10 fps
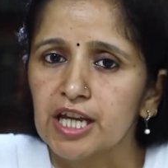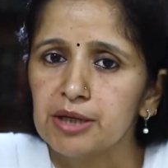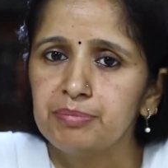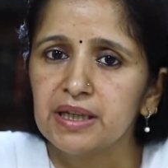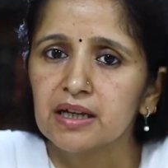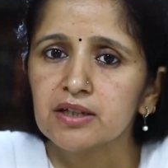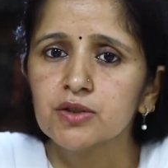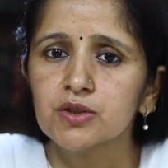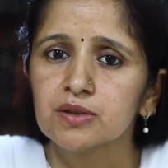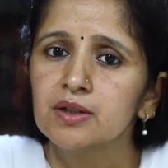
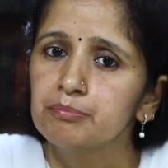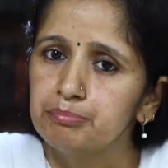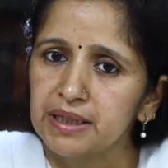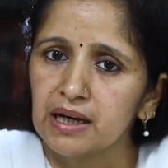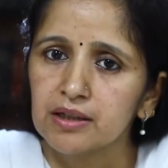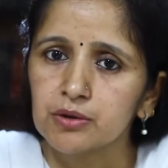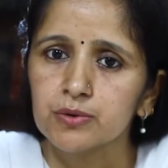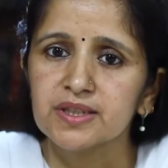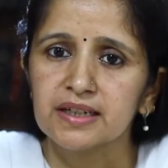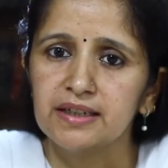APIs,
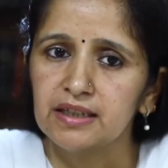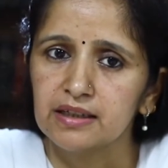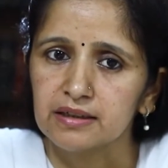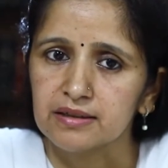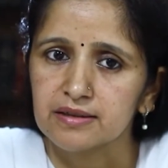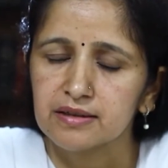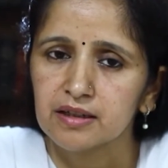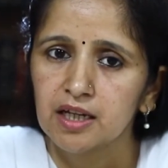PIOs and DAAs.